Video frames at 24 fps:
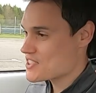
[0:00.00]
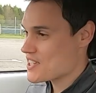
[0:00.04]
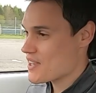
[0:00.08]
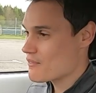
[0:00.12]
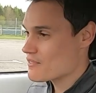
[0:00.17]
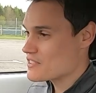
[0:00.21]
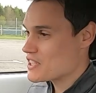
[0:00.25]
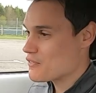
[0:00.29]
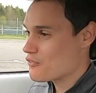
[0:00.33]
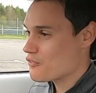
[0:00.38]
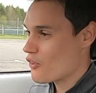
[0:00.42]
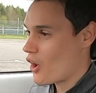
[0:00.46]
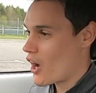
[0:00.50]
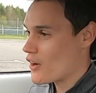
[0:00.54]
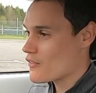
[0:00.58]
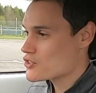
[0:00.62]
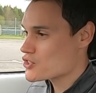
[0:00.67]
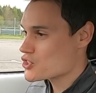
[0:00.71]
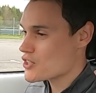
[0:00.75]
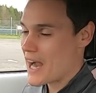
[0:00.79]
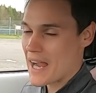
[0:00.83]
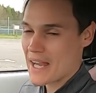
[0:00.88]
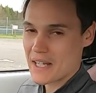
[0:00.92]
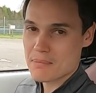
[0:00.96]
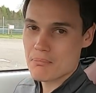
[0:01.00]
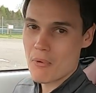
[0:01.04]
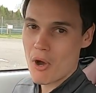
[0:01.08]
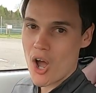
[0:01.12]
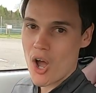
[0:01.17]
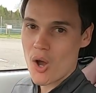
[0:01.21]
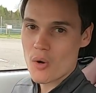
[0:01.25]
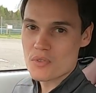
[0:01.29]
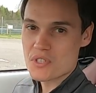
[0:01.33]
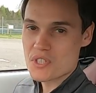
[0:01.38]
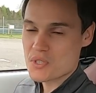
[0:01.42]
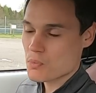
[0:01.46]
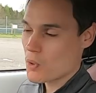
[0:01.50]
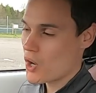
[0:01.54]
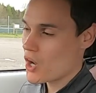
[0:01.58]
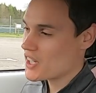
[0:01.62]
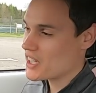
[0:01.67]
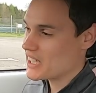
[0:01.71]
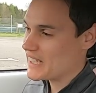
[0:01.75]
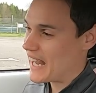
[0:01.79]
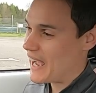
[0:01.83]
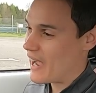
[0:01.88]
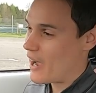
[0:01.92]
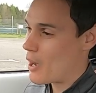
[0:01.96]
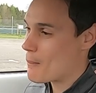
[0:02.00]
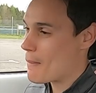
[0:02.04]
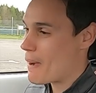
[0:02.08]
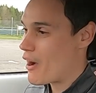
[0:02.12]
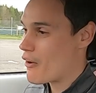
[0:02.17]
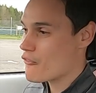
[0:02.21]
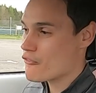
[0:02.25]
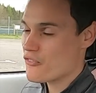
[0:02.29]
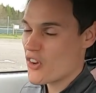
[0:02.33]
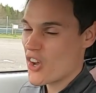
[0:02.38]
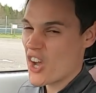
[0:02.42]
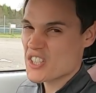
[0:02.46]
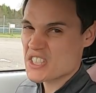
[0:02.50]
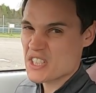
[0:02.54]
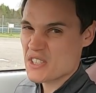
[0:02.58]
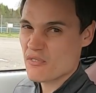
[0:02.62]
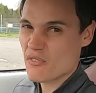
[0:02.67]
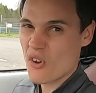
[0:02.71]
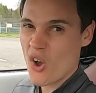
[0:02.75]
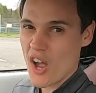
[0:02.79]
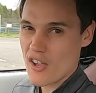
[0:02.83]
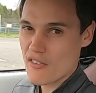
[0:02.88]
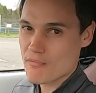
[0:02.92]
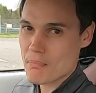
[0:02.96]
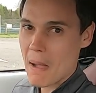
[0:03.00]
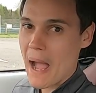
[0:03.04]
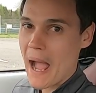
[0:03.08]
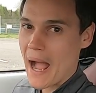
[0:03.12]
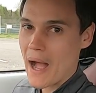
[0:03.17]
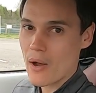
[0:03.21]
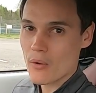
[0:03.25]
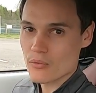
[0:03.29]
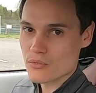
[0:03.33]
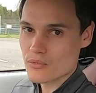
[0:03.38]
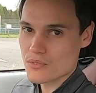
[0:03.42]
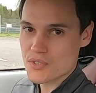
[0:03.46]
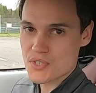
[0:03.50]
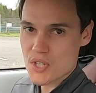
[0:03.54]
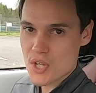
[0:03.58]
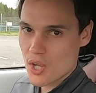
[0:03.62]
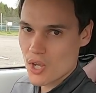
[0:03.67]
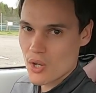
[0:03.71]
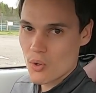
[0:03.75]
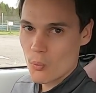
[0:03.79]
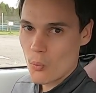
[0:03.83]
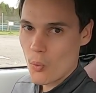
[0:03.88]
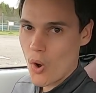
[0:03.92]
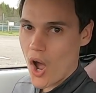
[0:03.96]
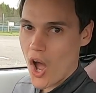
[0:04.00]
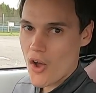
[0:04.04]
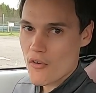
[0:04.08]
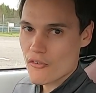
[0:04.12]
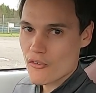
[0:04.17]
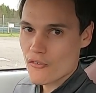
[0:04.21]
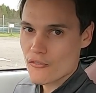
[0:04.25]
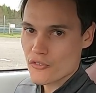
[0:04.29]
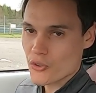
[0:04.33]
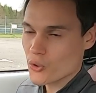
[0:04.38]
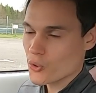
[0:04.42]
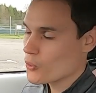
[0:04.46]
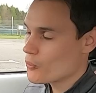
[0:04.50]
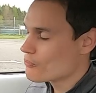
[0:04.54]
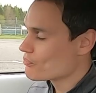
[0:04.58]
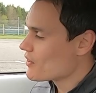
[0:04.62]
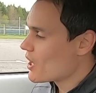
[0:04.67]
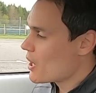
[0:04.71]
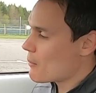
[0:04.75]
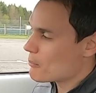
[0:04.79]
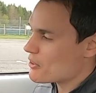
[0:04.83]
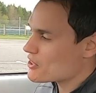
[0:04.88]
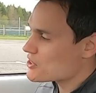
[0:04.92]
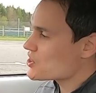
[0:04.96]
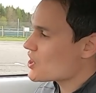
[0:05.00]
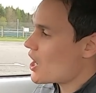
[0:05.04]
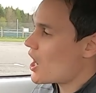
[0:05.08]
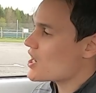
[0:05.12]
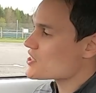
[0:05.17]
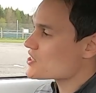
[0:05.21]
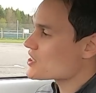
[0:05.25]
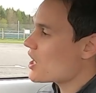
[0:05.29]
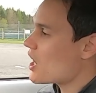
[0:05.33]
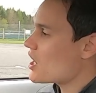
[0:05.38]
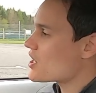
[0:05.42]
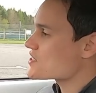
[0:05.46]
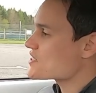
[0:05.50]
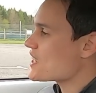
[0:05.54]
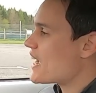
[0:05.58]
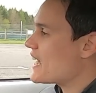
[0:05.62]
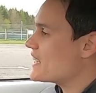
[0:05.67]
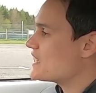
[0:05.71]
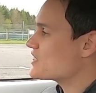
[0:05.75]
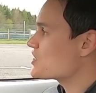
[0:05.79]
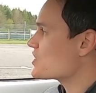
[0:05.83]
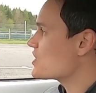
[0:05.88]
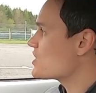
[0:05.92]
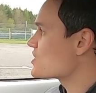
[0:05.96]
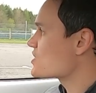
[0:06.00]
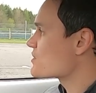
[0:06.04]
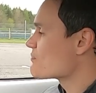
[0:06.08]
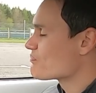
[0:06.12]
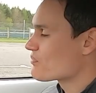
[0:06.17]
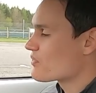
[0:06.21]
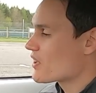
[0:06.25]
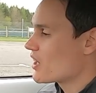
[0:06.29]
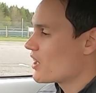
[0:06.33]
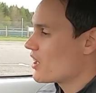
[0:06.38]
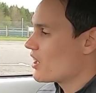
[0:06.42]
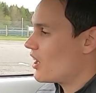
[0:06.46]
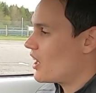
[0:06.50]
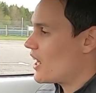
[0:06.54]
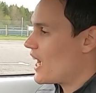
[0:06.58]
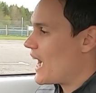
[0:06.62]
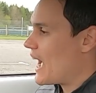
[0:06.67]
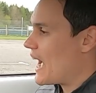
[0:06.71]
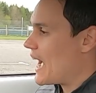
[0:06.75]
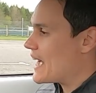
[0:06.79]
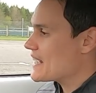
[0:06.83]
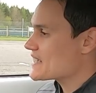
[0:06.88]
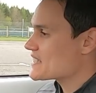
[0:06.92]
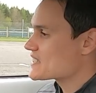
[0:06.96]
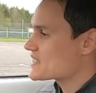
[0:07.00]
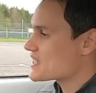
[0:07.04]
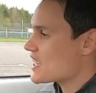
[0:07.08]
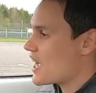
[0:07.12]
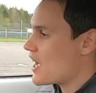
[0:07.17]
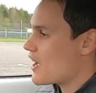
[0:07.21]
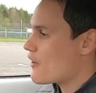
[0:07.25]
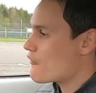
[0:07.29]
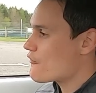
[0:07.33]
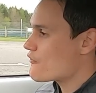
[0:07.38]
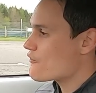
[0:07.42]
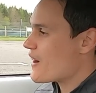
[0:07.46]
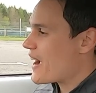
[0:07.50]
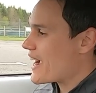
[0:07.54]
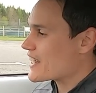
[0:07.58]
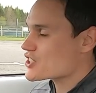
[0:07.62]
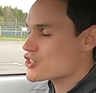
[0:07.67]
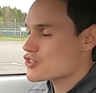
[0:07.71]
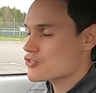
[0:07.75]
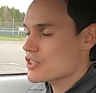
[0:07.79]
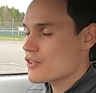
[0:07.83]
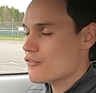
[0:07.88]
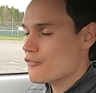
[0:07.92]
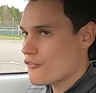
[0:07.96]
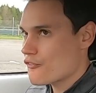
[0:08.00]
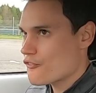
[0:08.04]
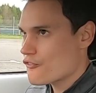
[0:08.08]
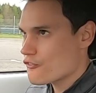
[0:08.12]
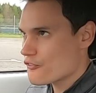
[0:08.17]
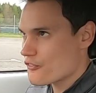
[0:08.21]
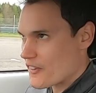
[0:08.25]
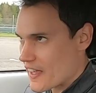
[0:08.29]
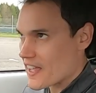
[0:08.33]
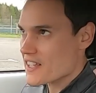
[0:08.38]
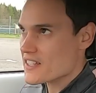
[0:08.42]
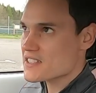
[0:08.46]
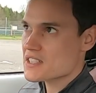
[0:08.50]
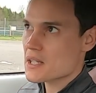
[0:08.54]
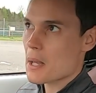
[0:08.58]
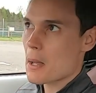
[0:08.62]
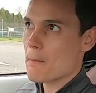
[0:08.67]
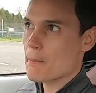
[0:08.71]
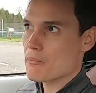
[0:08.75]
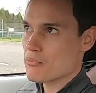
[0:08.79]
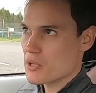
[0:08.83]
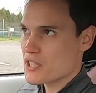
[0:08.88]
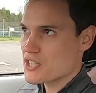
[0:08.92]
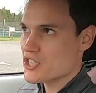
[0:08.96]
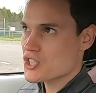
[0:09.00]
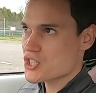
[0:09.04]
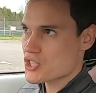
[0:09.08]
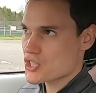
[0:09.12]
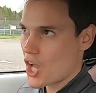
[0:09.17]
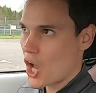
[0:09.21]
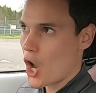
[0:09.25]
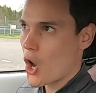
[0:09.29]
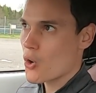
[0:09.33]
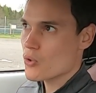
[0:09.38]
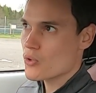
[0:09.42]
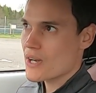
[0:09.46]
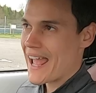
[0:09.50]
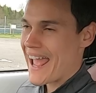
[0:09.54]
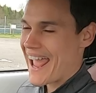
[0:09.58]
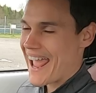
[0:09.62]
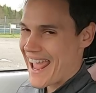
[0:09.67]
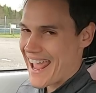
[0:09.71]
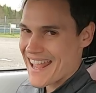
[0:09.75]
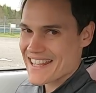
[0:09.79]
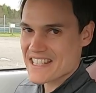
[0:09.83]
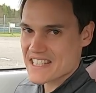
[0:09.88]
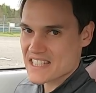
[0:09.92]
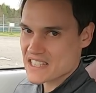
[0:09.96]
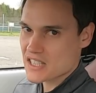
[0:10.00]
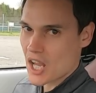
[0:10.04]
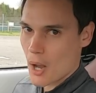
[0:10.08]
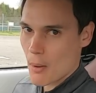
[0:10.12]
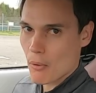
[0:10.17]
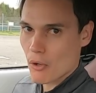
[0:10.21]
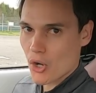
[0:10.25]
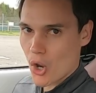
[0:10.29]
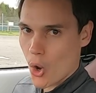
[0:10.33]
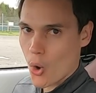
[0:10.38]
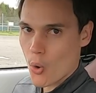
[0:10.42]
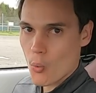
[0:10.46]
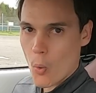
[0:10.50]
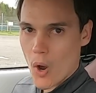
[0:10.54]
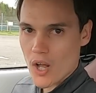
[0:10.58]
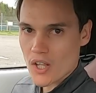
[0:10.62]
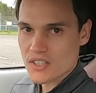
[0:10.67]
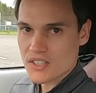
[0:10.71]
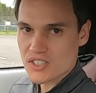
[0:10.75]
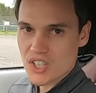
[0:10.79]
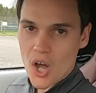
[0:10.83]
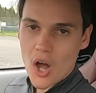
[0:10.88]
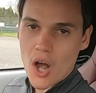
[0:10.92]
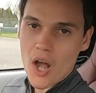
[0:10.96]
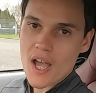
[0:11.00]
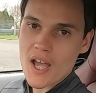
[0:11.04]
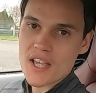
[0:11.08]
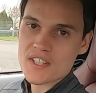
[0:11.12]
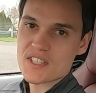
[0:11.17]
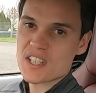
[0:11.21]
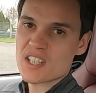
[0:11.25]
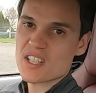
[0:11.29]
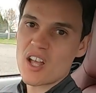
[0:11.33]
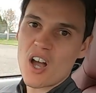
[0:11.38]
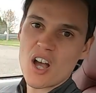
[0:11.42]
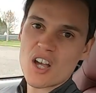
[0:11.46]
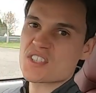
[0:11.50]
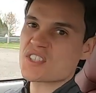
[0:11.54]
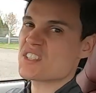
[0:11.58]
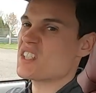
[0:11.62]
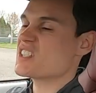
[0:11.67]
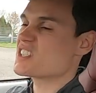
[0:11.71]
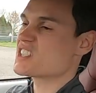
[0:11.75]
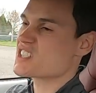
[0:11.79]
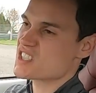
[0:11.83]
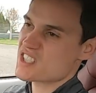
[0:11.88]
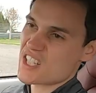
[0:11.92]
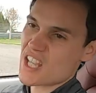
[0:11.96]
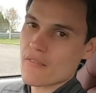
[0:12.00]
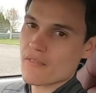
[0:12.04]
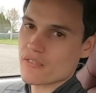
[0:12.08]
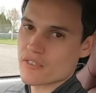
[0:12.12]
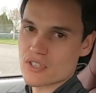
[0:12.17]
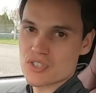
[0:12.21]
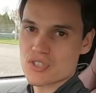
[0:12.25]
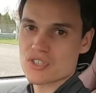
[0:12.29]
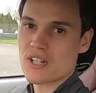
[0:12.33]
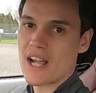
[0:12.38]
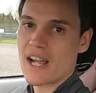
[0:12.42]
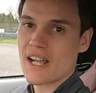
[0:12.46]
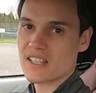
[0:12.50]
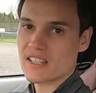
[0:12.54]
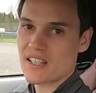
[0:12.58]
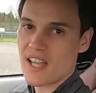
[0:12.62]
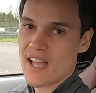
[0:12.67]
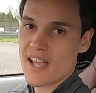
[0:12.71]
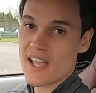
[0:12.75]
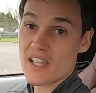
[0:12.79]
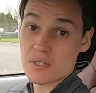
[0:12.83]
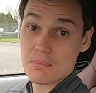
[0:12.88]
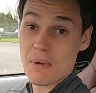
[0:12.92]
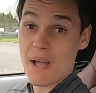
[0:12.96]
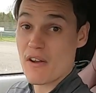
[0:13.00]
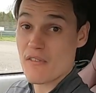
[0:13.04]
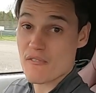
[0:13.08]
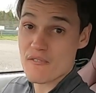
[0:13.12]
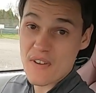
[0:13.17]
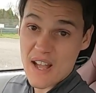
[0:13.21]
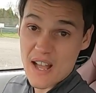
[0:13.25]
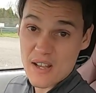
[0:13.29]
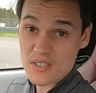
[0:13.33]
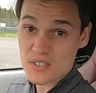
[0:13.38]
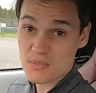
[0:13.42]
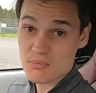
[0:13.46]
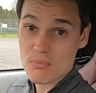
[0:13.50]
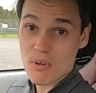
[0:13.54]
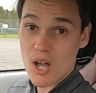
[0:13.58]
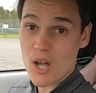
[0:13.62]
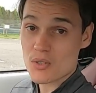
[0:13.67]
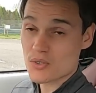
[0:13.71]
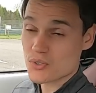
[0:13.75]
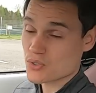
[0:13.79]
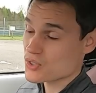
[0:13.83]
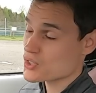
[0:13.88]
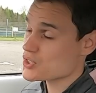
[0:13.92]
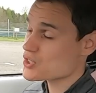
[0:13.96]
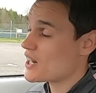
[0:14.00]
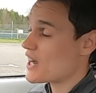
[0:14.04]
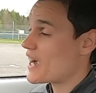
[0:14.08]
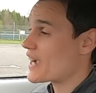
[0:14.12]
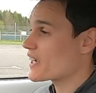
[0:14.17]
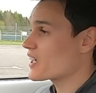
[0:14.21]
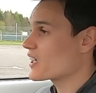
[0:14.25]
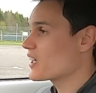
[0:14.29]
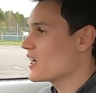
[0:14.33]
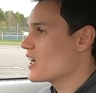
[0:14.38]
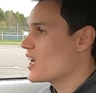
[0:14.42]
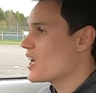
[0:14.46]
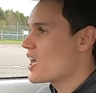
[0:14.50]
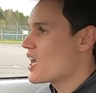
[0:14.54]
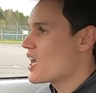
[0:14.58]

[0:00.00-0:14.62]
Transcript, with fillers: 75 track miles is working out at about £35 worth of fuel. But the tyres last ages. I had factory fit Bridgestone S001 tyres that lasted 7 track days, about 1,000 miles on track.